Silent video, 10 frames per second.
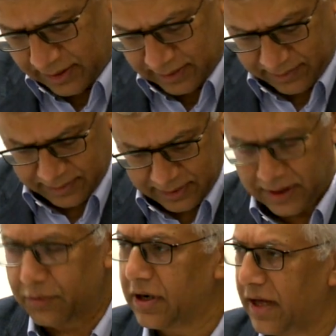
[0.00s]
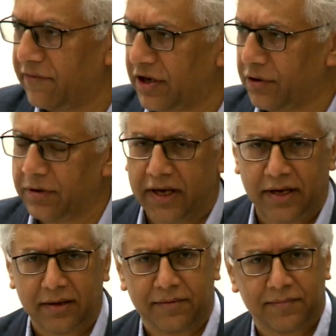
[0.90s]
uh, then we're going to have a Q&A,
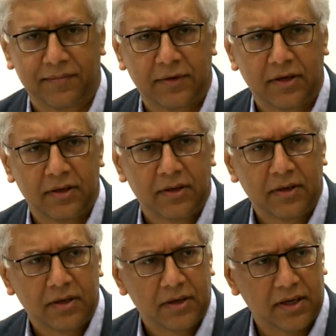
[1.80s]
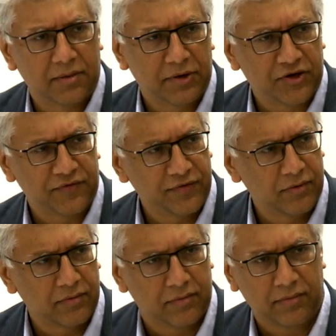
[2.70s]
and a bunch of
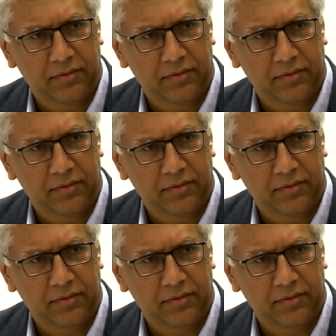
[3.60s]
you